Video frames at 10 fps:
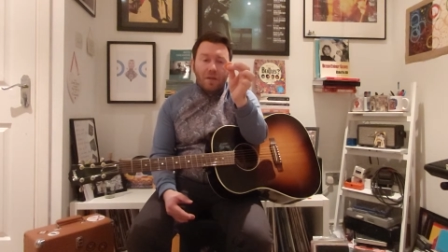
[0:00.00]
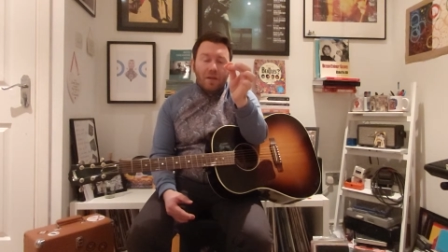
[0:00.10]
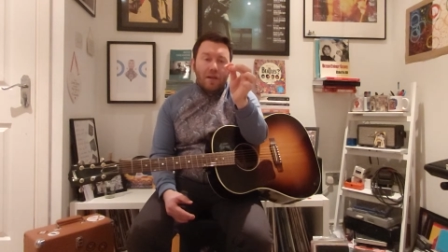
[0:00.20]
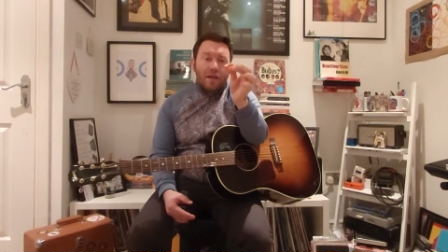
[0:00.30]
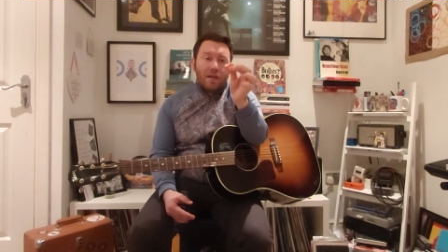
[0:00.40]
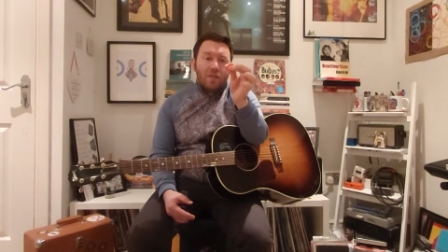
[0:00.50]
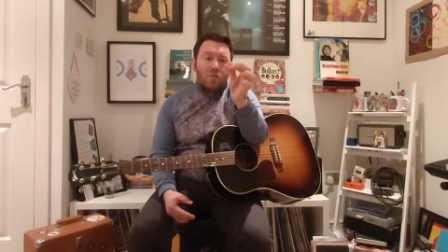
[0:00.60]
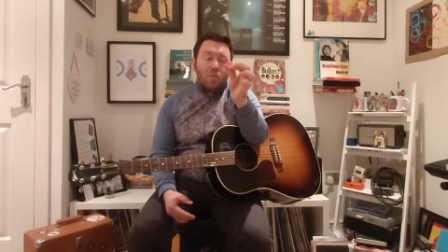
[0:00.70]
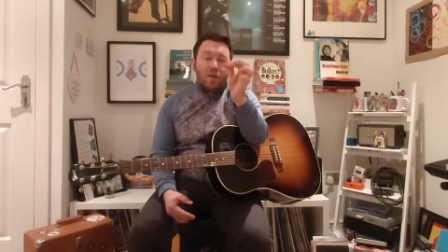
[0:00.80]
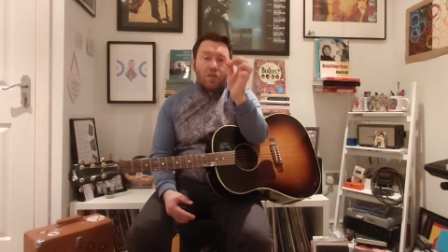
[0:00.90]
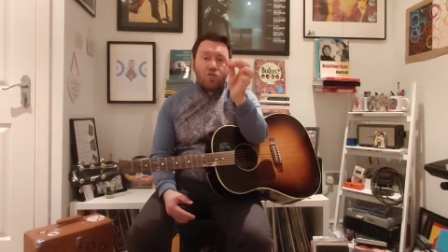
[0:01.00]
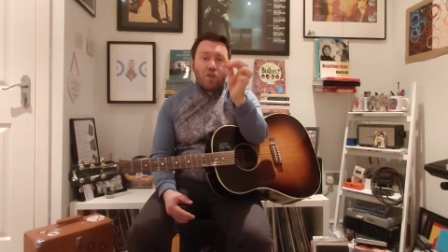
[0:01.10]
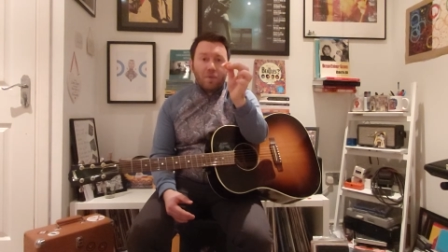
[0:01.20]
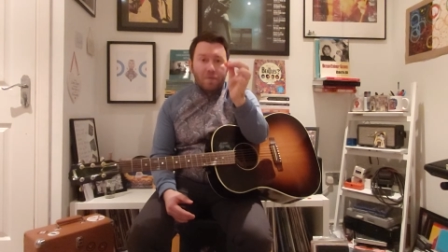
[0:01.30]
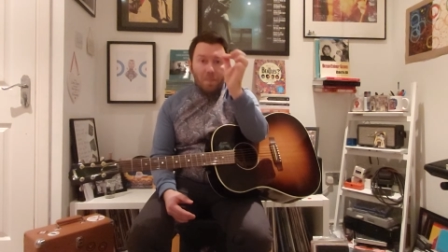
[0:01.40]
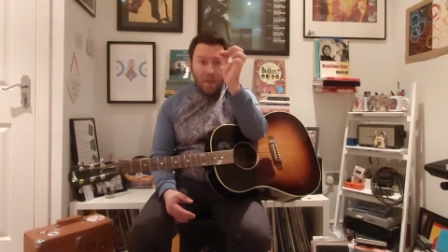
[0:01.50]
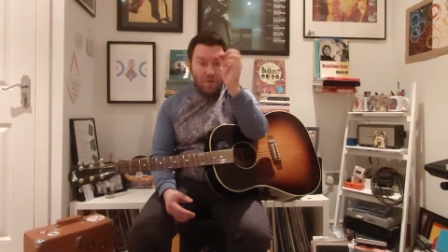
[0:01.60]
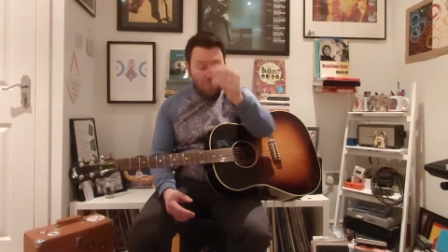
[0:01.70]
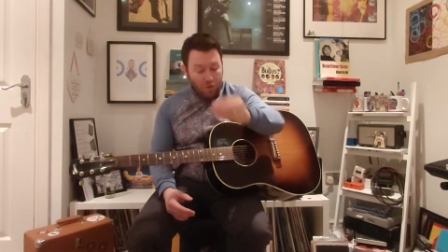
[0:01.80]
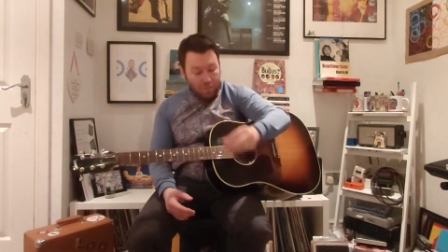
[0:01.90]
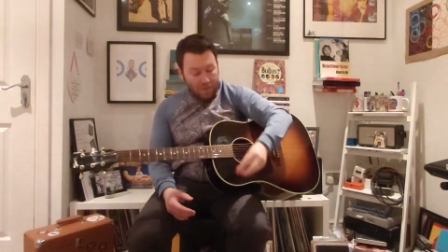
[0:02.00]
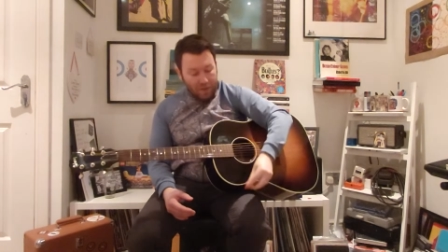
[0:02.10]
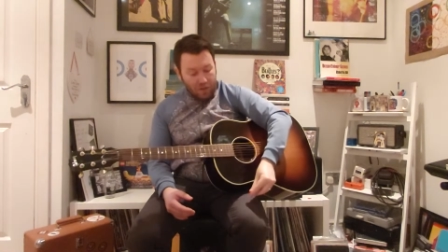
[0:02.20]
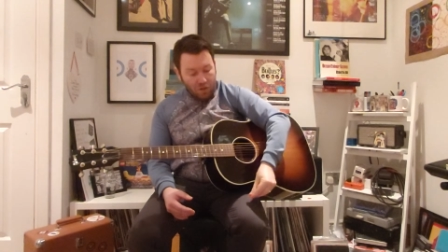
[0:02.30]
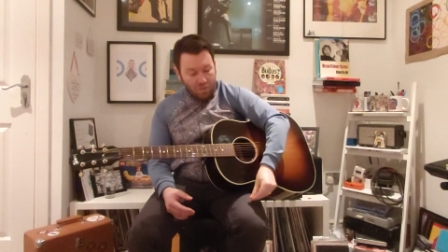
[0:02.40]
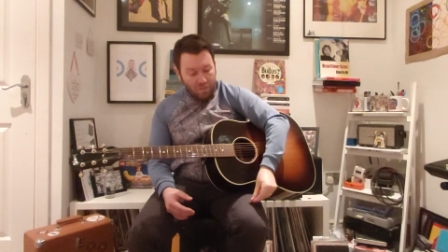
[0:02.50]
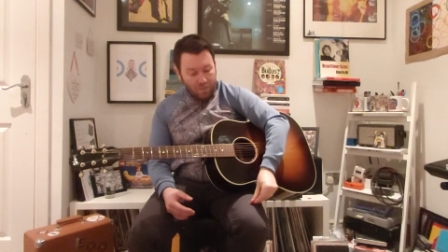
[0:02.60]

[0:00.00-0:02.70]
And when you're strumming, if you put the pick down,